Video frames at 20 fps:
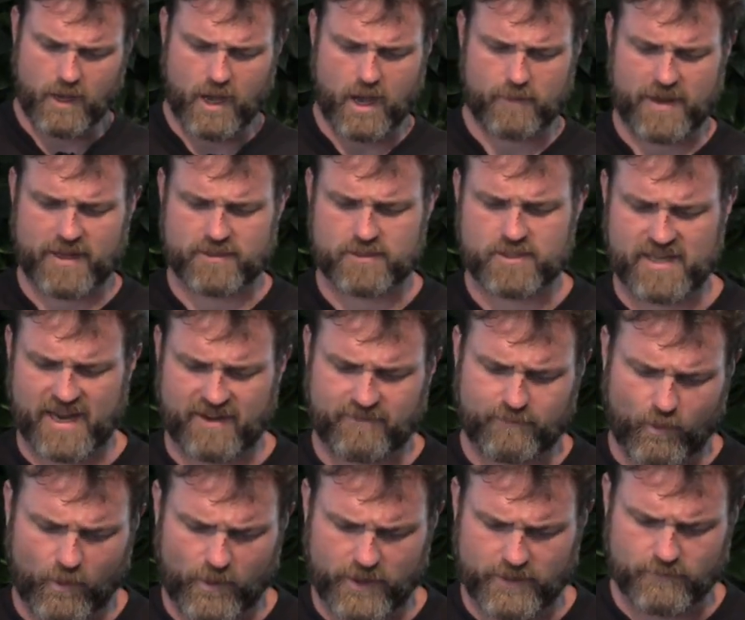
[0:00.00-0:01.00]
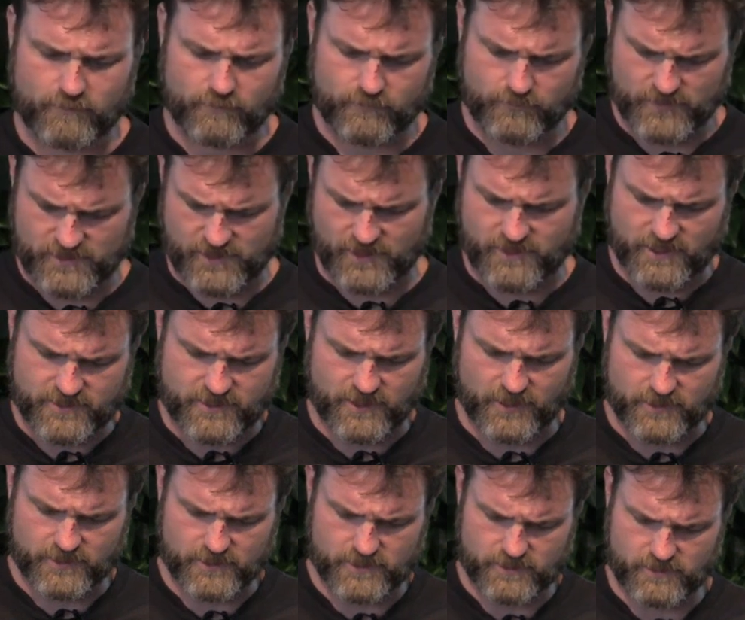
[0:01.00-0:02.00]
It has safe point
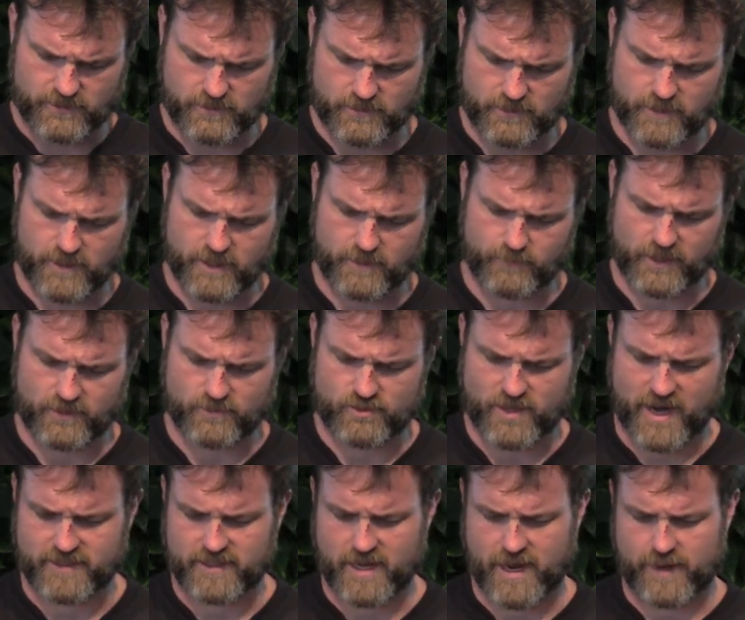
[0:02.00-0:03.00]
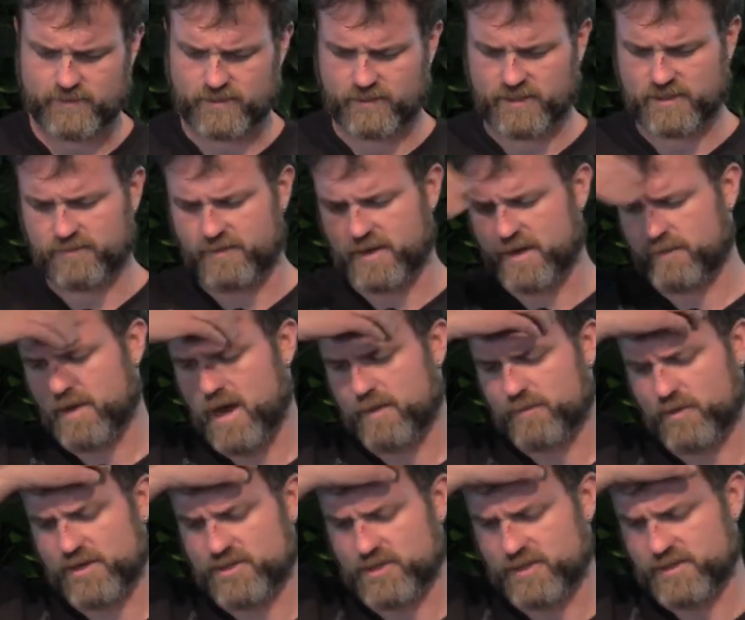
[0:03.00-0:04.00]
statistics. We can track times for each VM
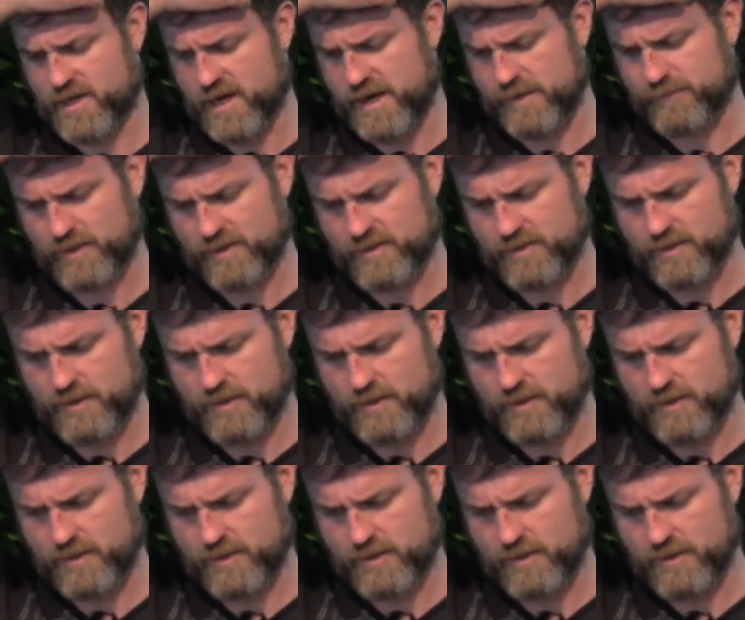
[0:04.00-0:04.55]
operation type.